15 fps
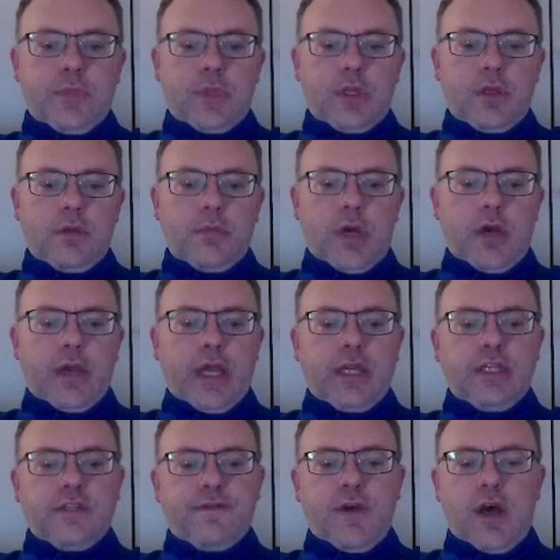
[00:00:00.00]
Okay,
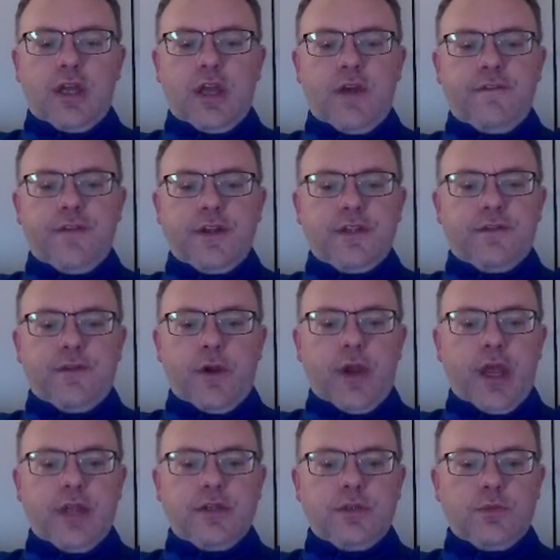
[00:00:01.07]
this I don't think this
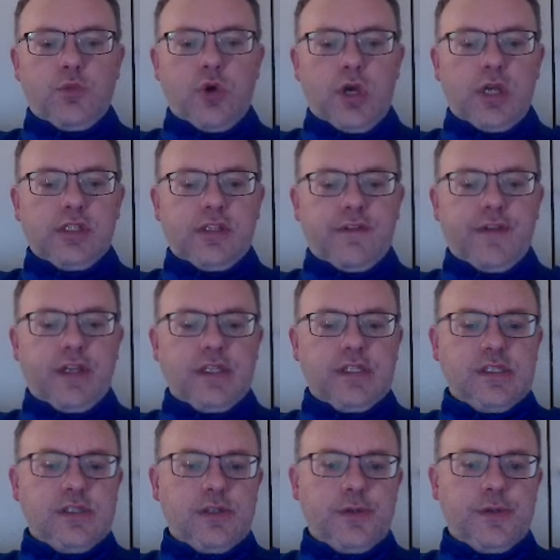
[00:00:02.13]
variation works. I think this
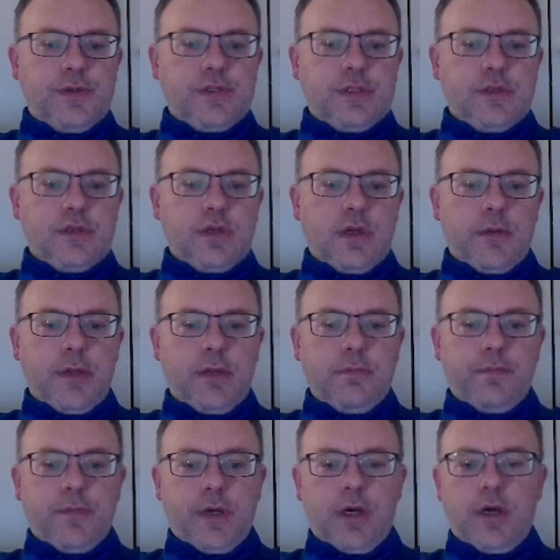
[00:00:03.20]
is losing. I mean,
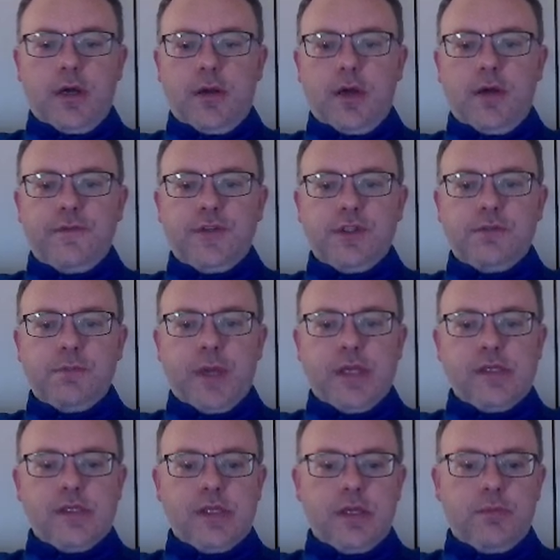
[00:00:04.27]
but I've just
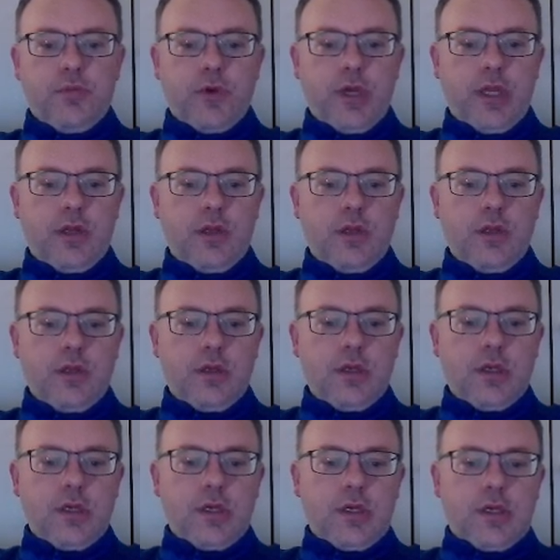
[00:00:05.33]
basically put in
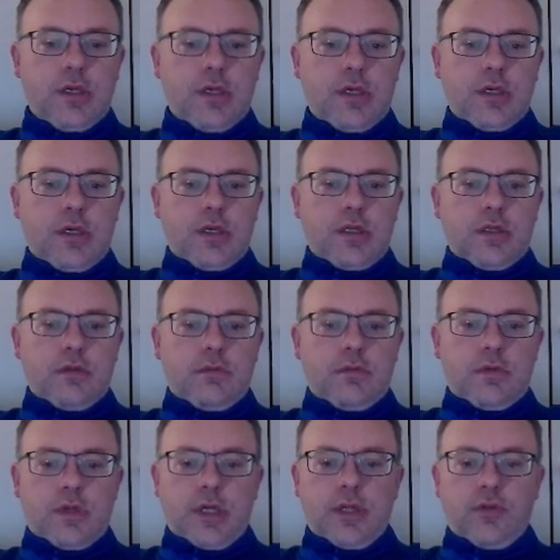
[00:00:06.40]

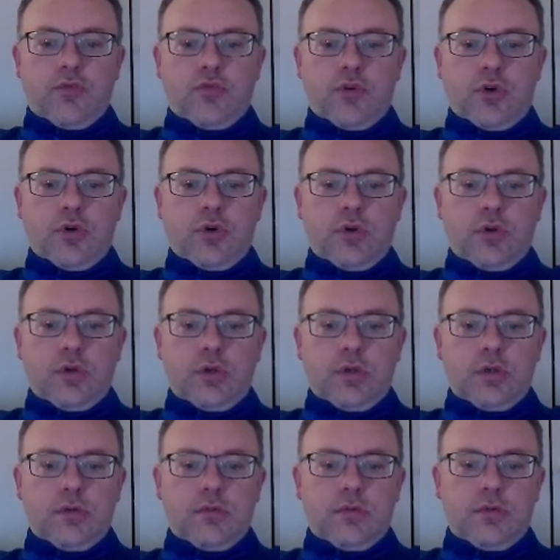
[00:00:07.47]
like the wrong.
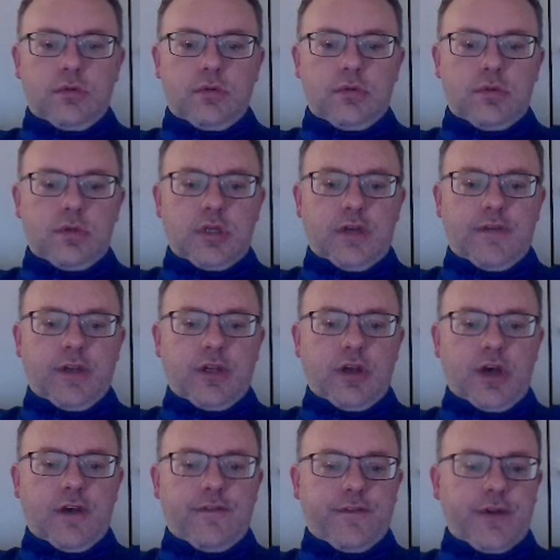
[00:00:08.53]
I think
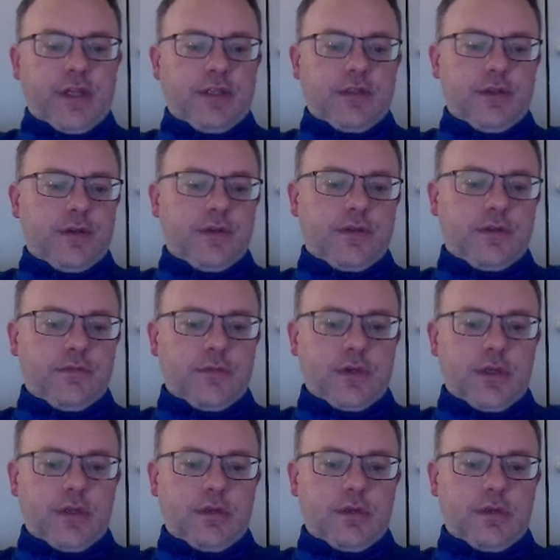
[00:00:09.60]
knight f3 is losing, right?